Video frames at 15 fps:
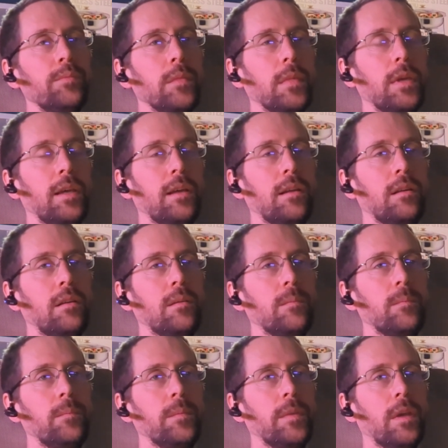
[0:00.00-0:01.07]
and
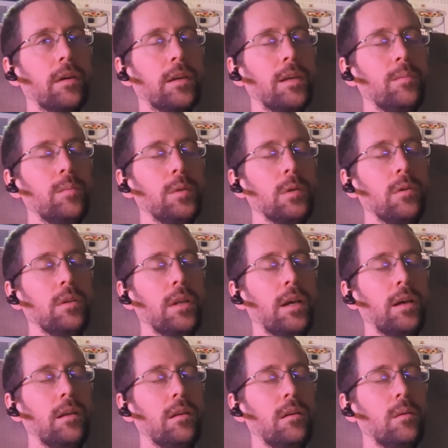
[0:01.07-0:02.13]
I'll keep doing
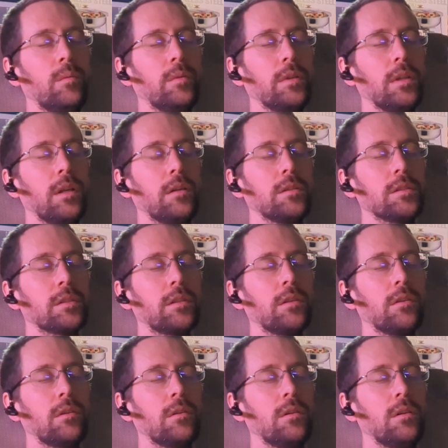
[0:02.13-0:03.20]
that, and hopefully that'll just
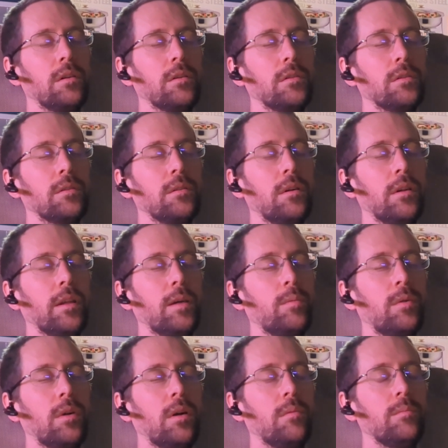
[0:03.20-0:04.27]
cure all that
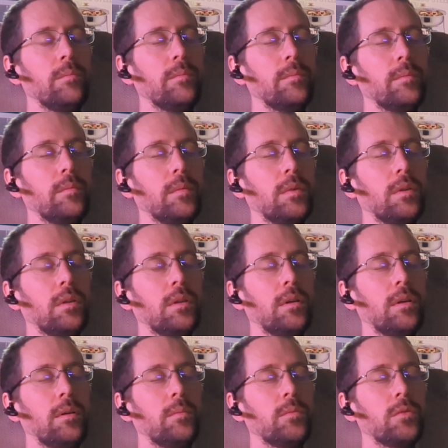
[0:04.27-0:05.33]
problem.
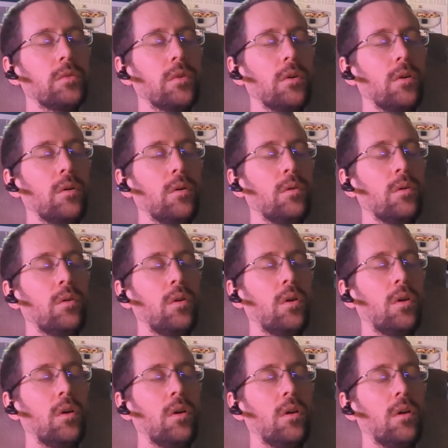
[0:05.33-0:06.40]
So,
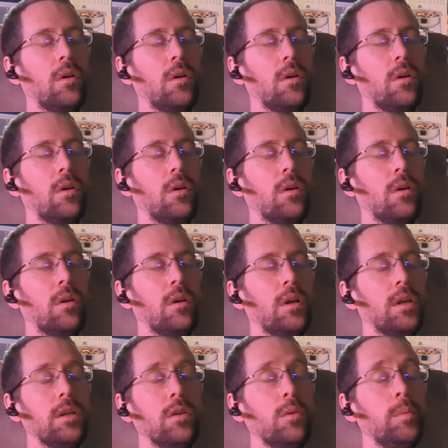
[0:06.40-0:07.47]

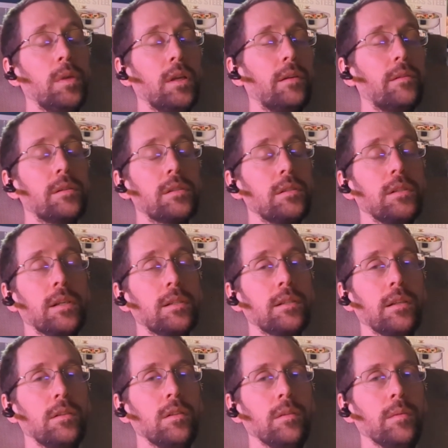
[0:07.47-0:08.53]
and nobody ever suggested
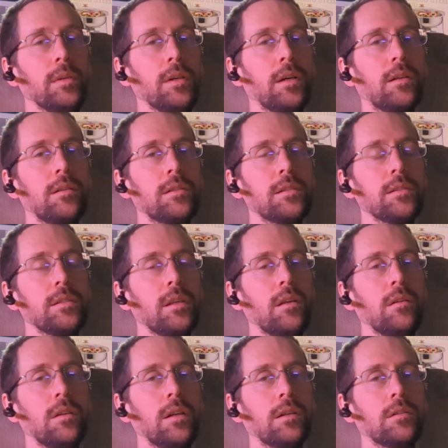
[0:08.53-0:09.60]
that to me. Dr.
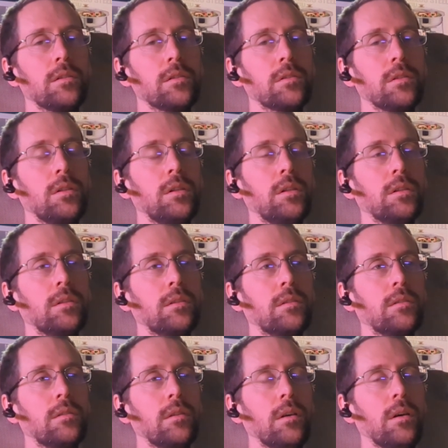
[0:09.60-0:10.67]
Santana, Dr.
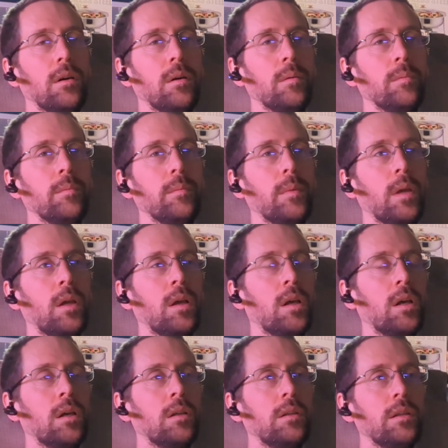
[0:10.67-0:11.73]
Schultz
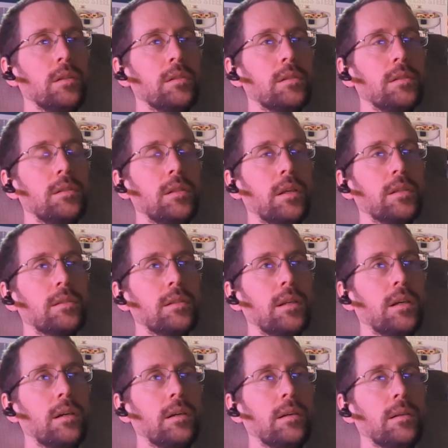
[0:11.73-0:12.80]
didn't suggest
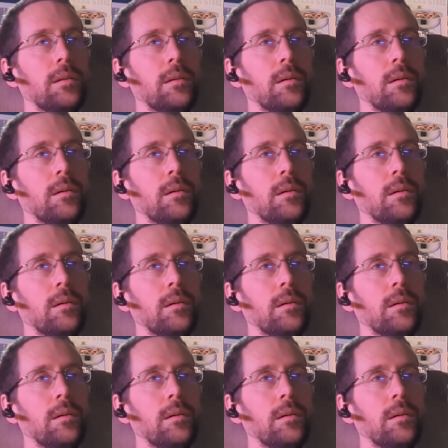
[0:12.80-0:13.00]
that.